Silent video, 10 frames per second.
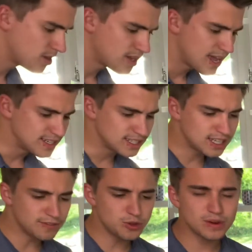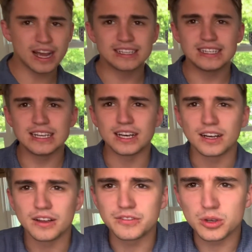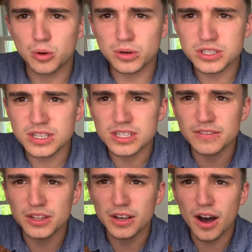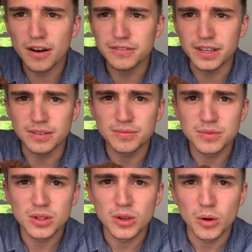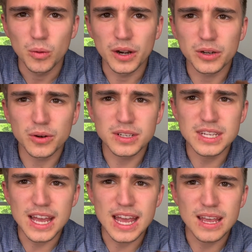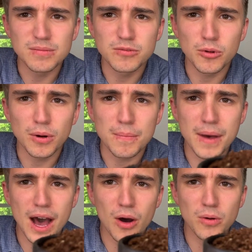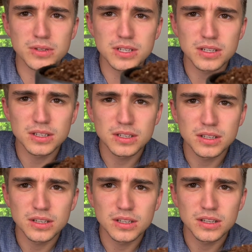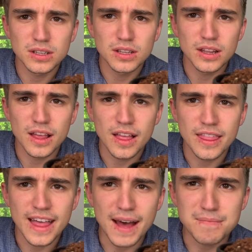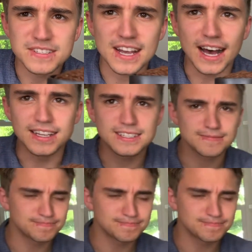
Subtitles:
And to give you an idea of the coarseness of the coffee, we are going to aim for about that size.